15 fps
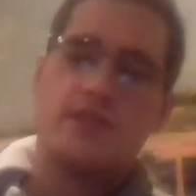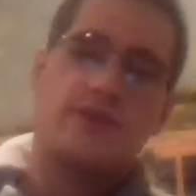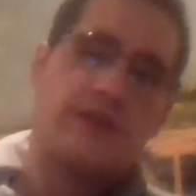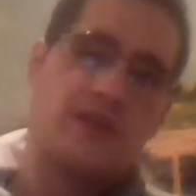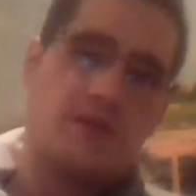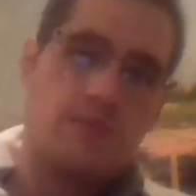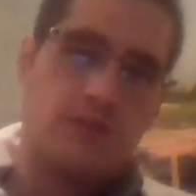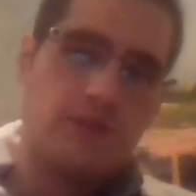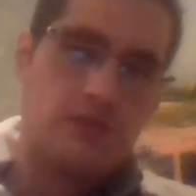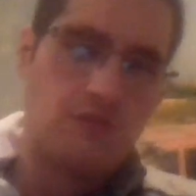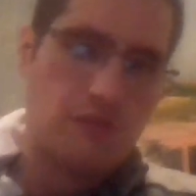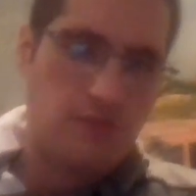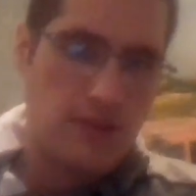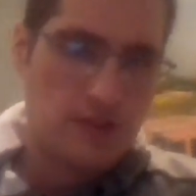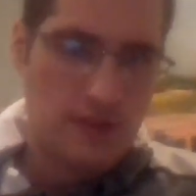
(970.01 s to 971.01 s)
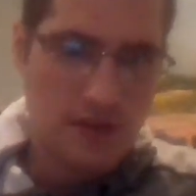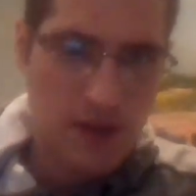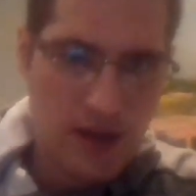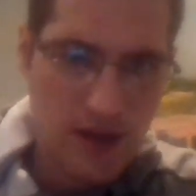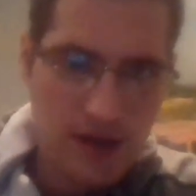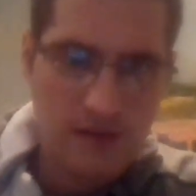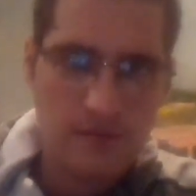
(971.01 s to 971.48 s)
Okay, they placed their faith in
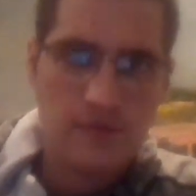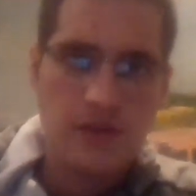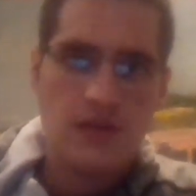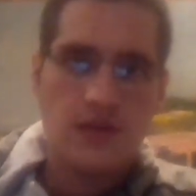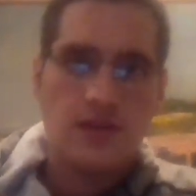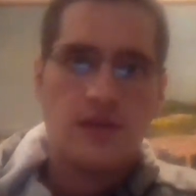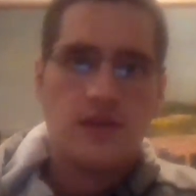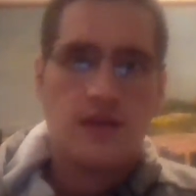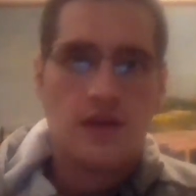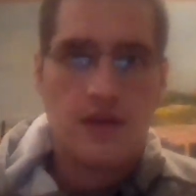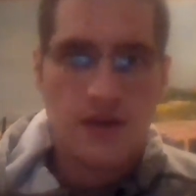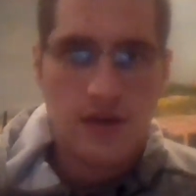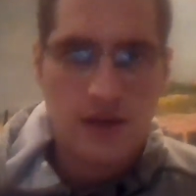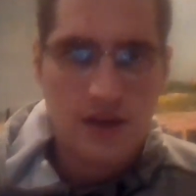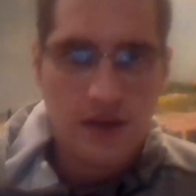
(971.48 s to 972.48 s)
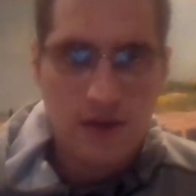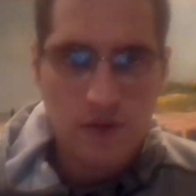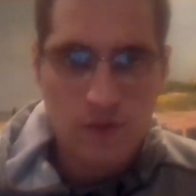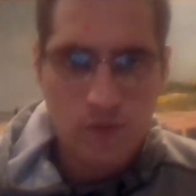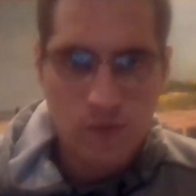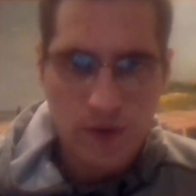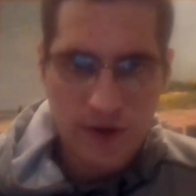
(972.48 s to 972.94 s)
God.
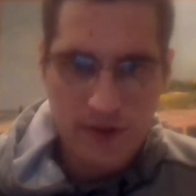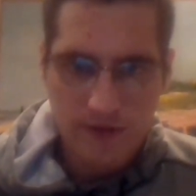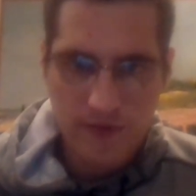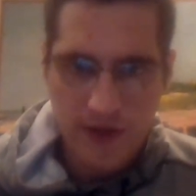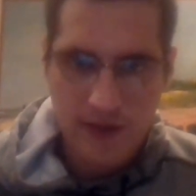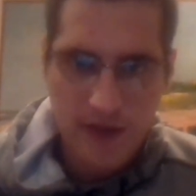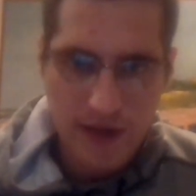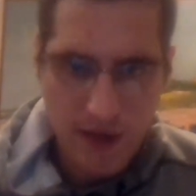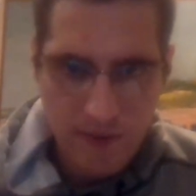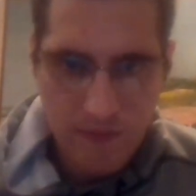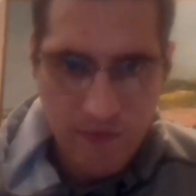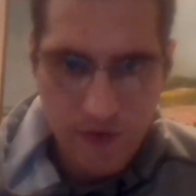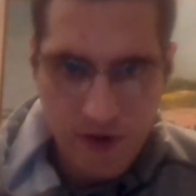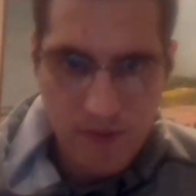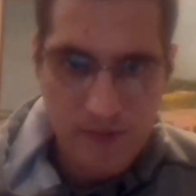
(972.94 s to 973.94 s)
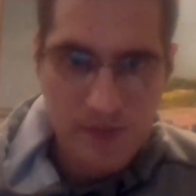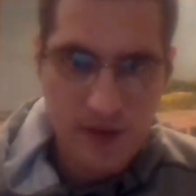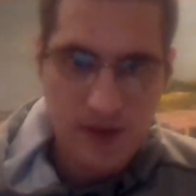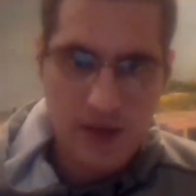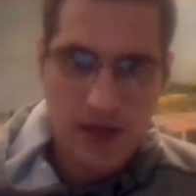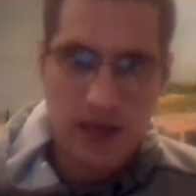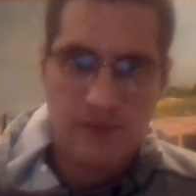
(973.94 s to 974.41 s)
Where their faith come from? It
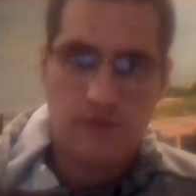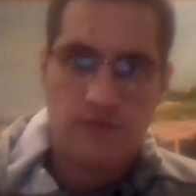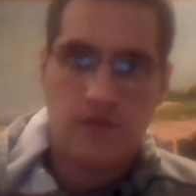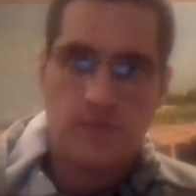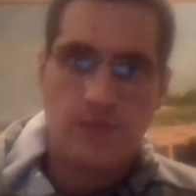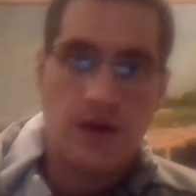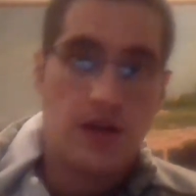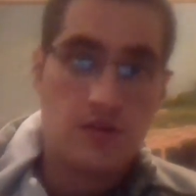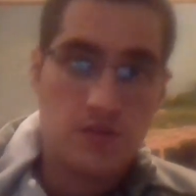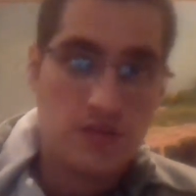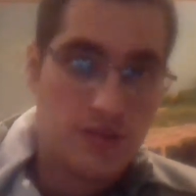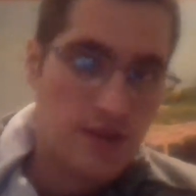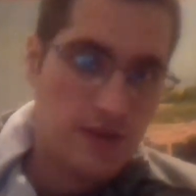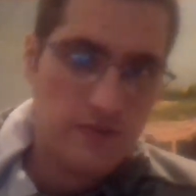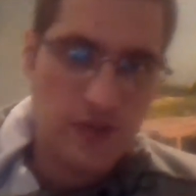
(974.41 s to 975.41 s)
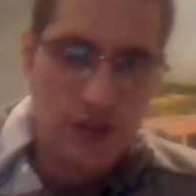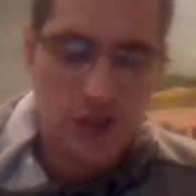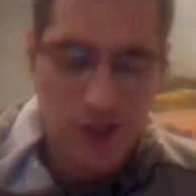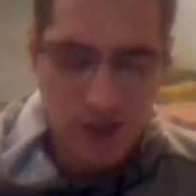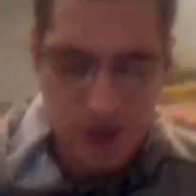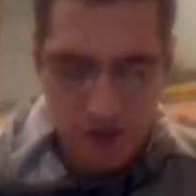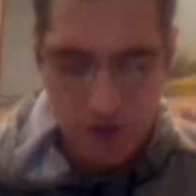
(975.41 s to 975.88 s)
came from knowledge of salvation
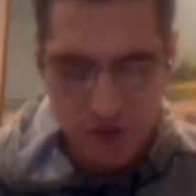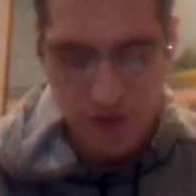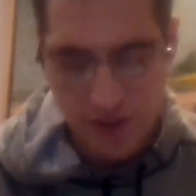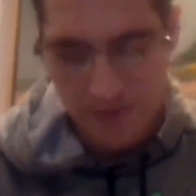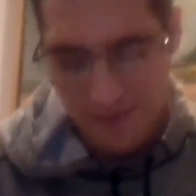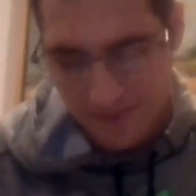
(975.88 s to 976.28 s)
history.